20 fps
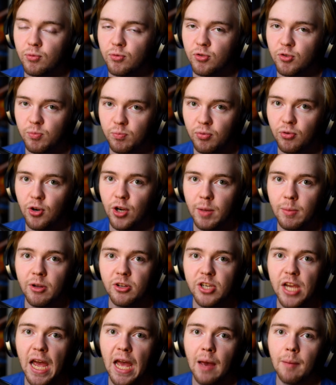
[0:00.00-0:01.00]
pretty much
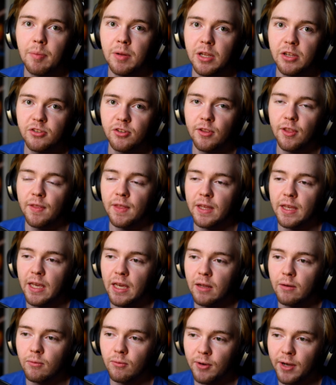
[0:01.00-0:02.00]
happening so that they
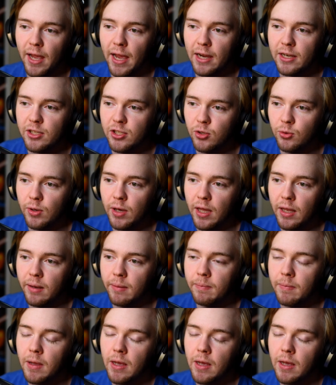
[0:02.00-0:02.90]
can't react to it and